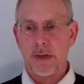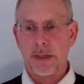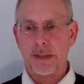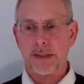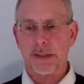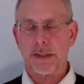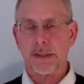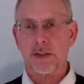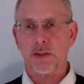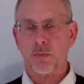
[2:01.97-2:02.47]
a
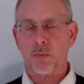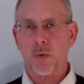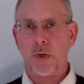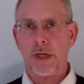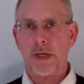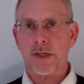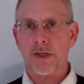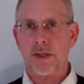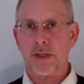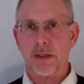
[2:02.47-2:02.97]

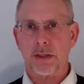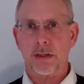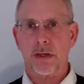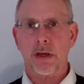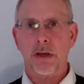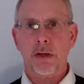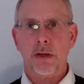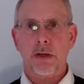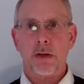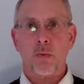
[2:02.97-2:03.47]
situation
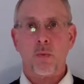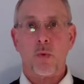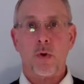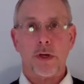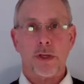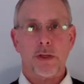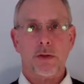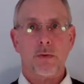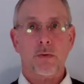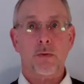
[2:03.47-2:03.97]
where
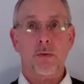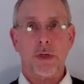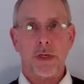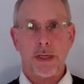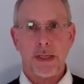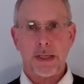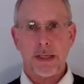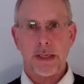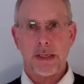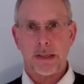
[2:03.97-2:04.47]
you
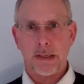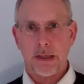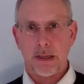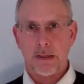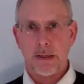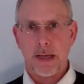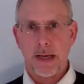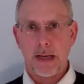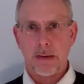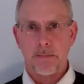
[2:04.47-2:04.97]
need
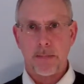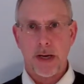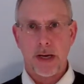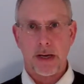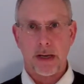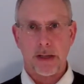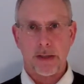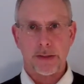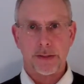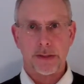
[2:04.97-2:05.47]
that
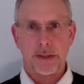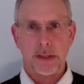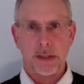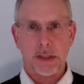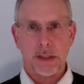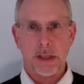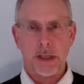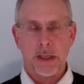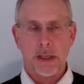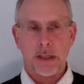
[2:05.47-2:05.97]

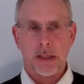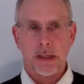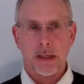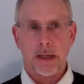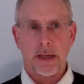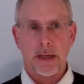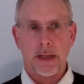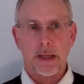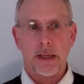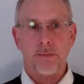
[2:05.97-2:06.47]
policy,
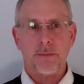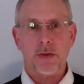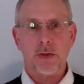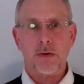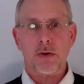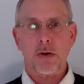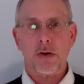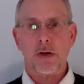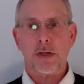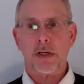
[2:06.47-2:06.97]
if you
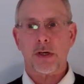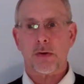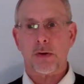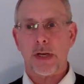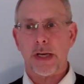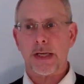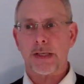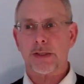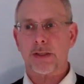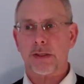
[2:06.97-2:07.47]
call your
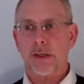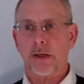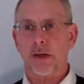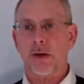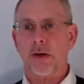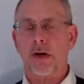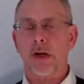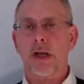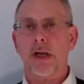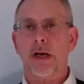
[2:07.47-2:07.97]
agent or
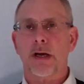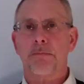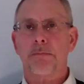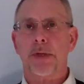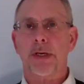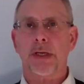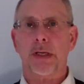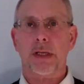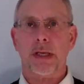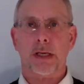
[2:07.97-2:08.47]
your
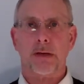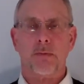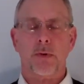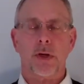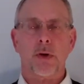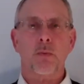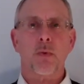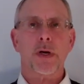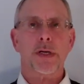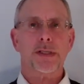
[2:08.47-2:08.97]
company and
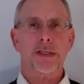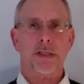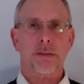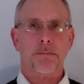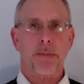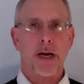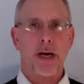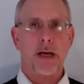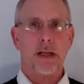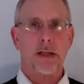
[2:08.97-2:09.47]
request the
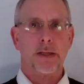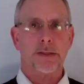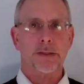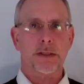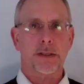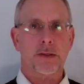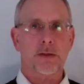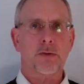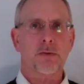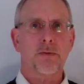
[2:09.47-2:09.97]

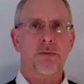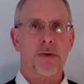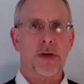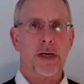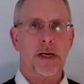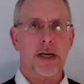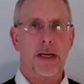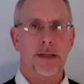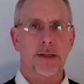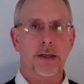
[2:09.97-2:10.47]
policy, you'll
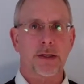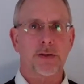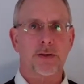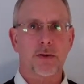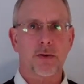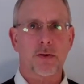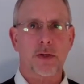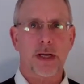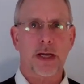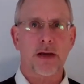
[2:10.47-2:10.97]
find that you're
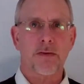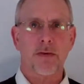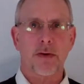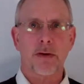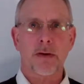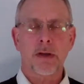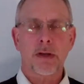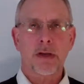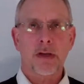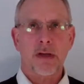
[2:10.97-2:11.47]
going to have
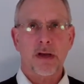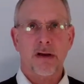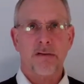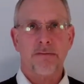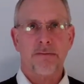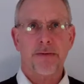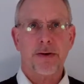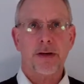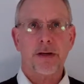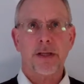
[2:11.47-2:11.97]
a
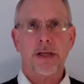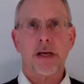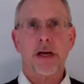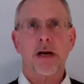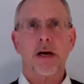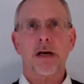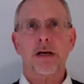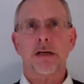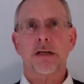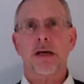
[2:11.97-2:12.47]
fairly
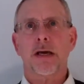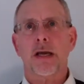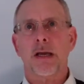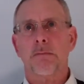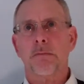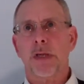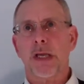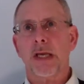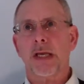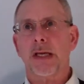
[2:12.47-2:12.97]
hard time
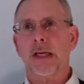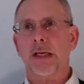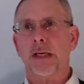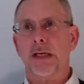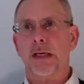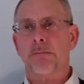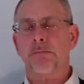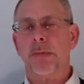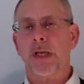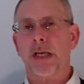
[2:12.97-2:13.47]
getting
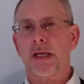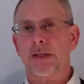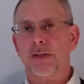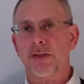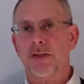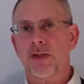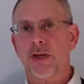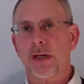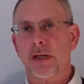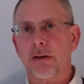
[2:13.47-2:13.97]
it, because
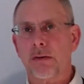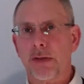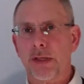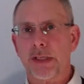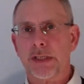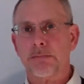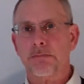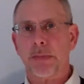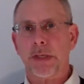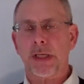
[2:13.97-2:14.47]
generally
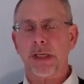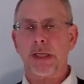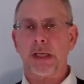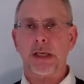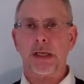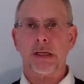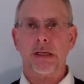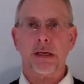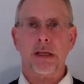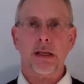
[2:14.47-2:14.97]

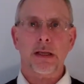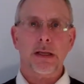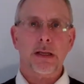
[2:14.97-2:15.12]
speaking,